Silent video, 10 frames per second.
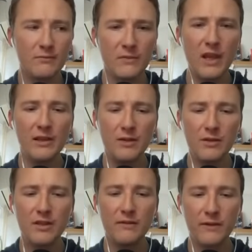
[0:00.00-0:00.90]

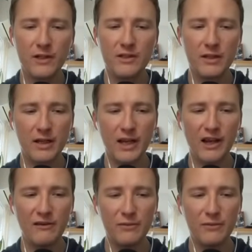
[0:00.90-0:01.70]
using the footage that I have,